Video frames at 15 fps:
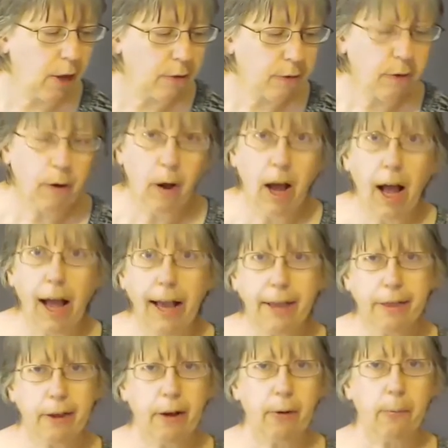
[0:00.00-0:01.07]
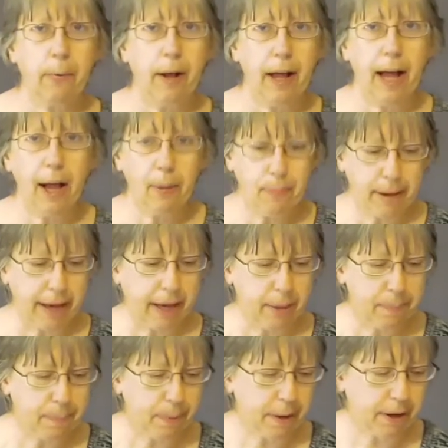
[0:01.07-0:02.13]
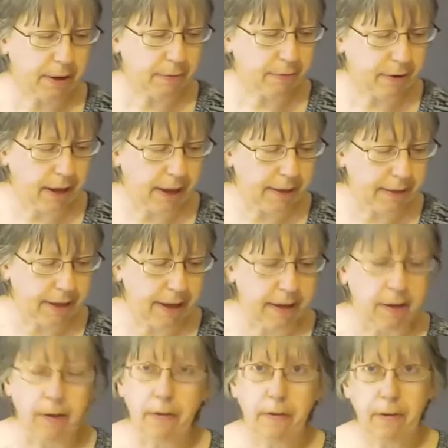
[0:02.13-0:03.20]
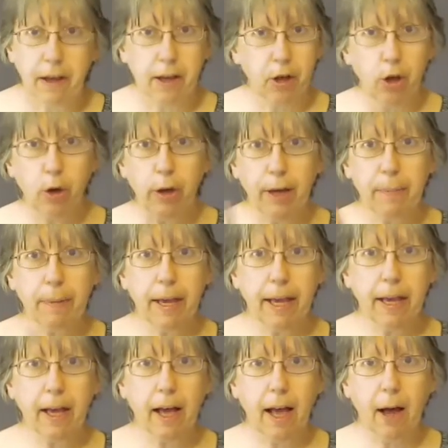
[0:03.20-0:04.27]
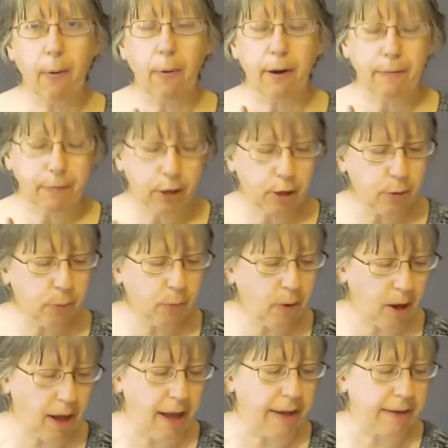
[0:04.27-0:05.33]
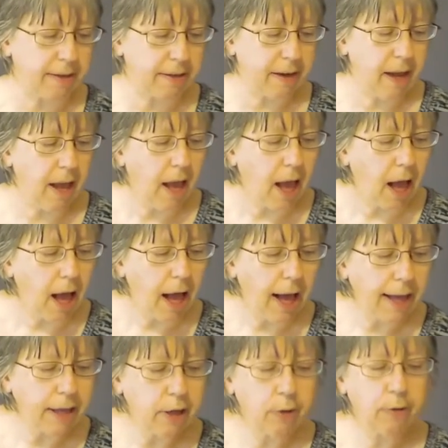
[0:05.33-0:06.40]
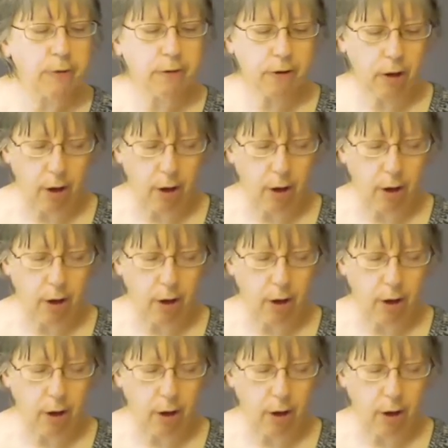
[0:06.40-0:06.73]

So I thought, well, I'll make a butterfly then. And you can make however you want. I use